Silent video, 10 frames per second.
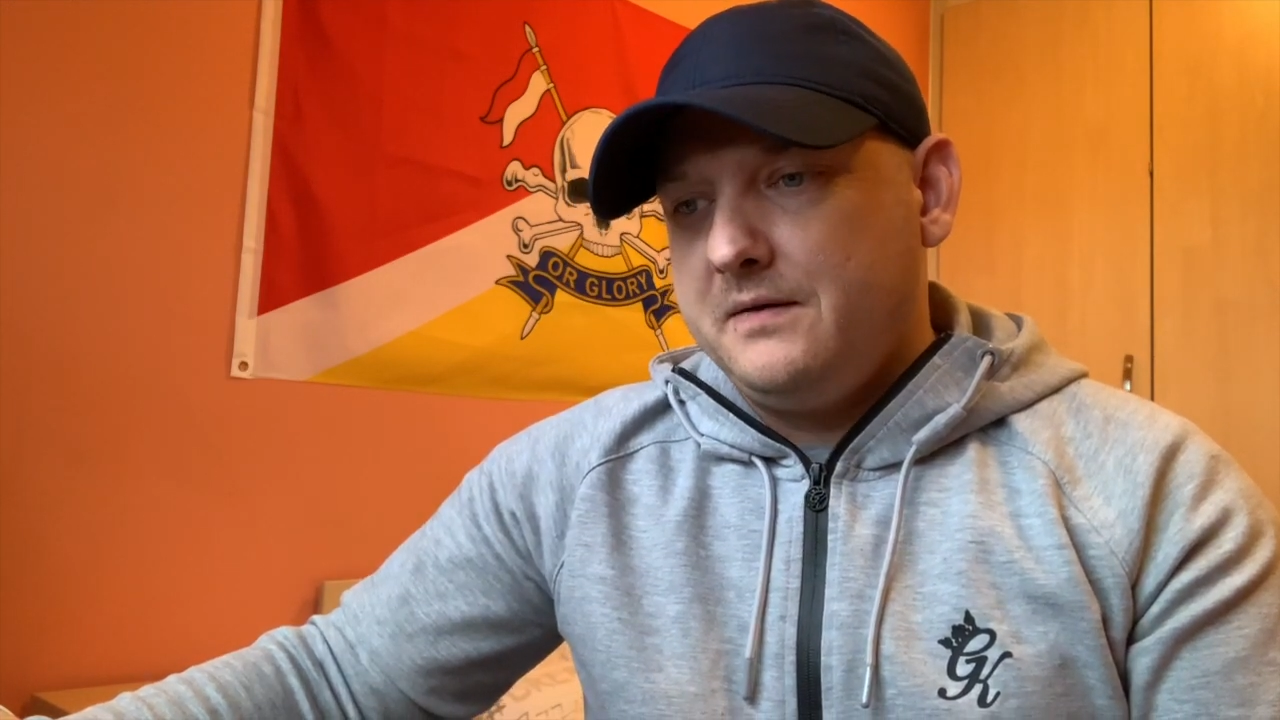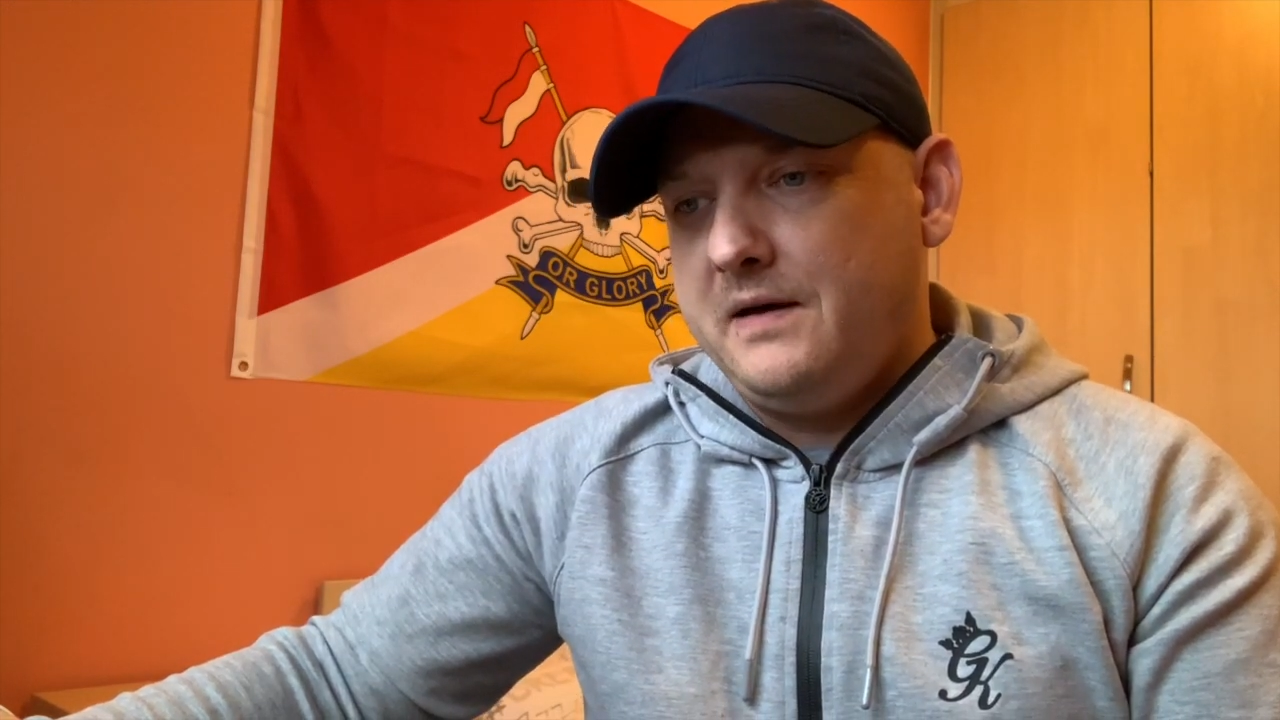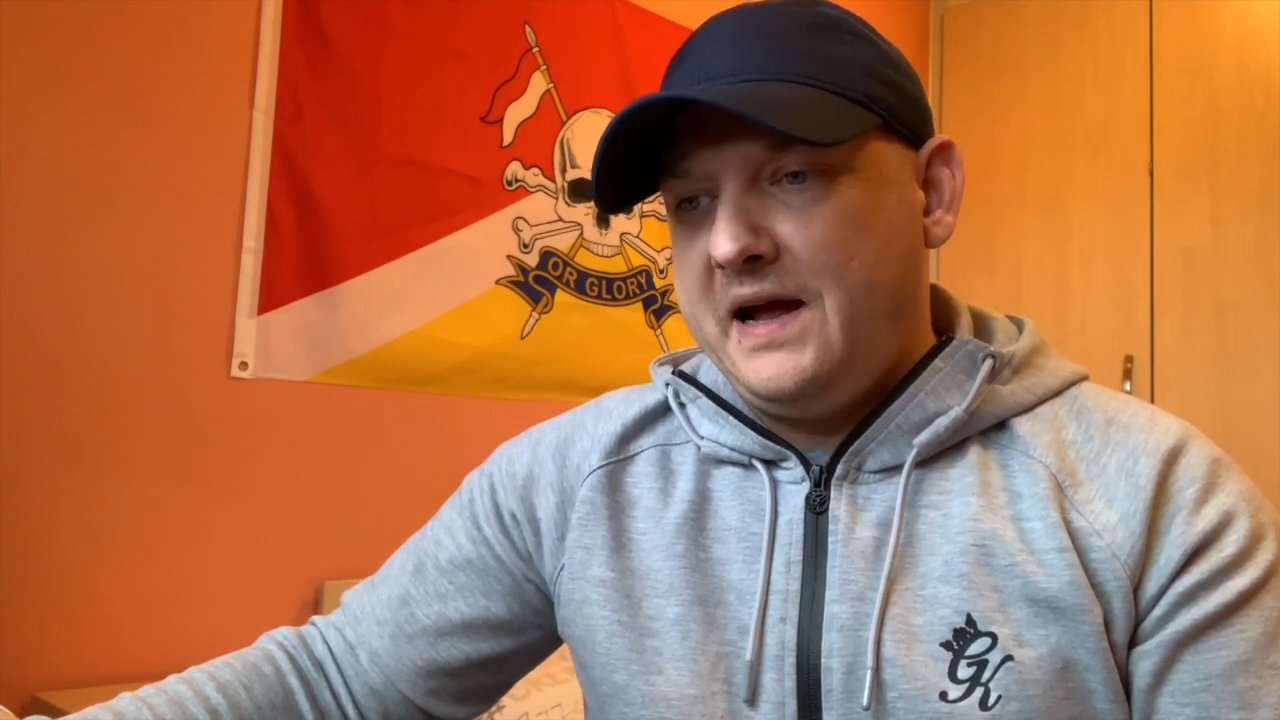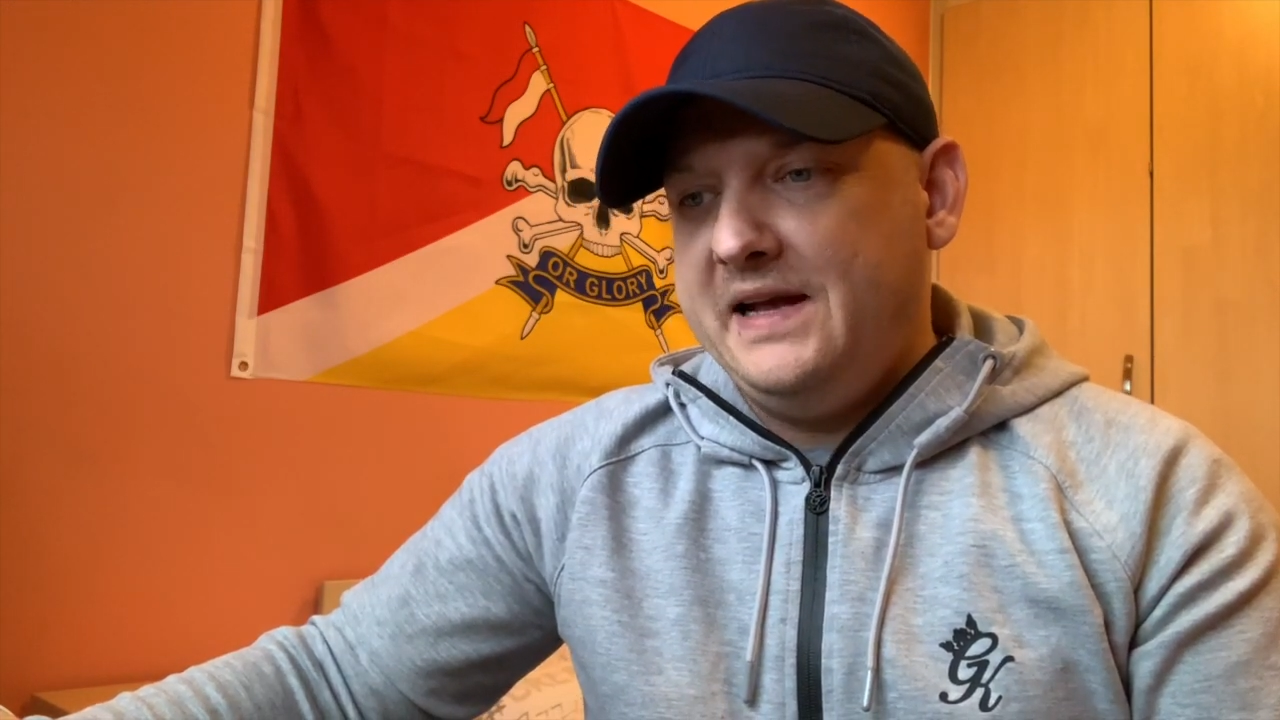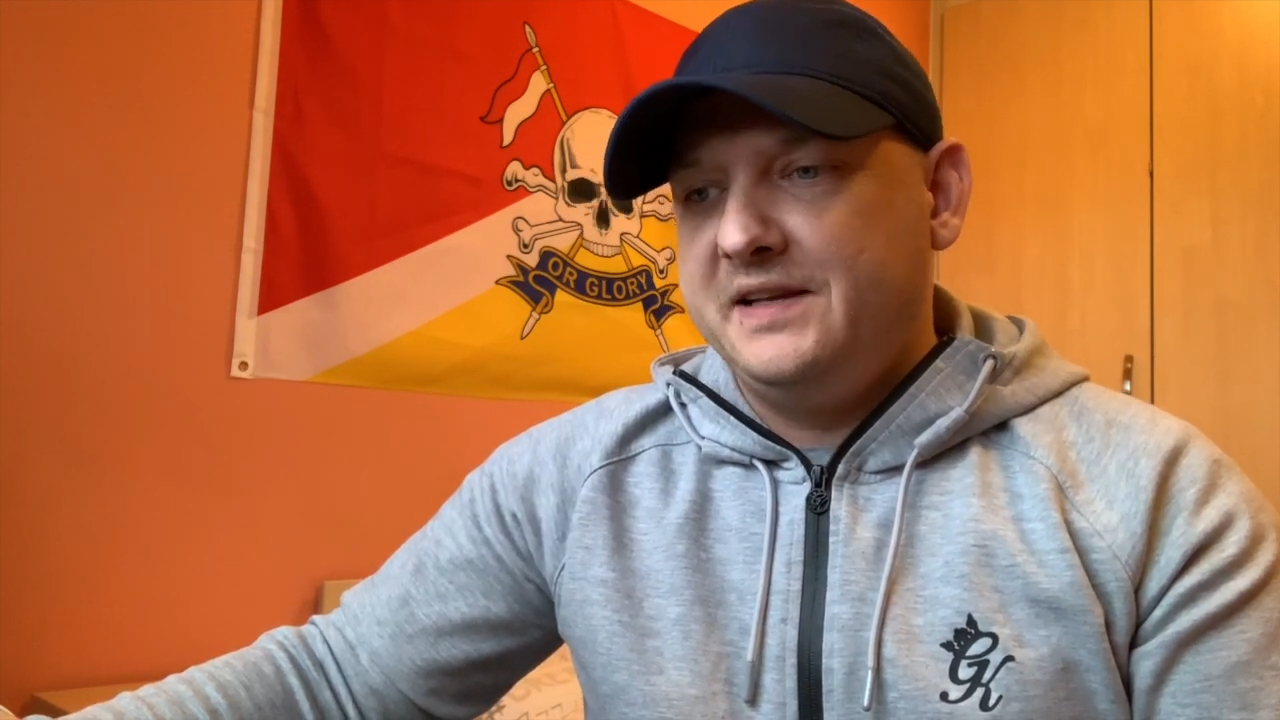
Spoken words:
Right,